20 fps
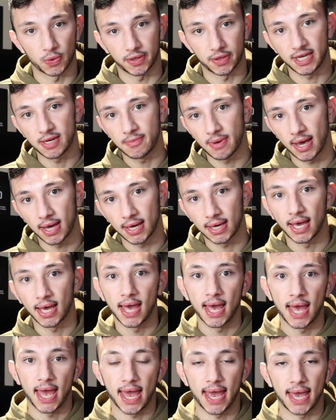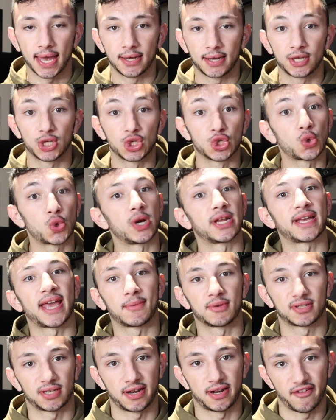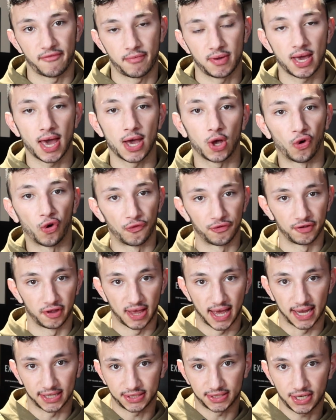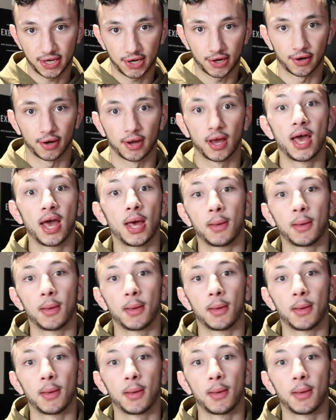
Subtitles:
with eBay, and joining Amazon FBA over the last year,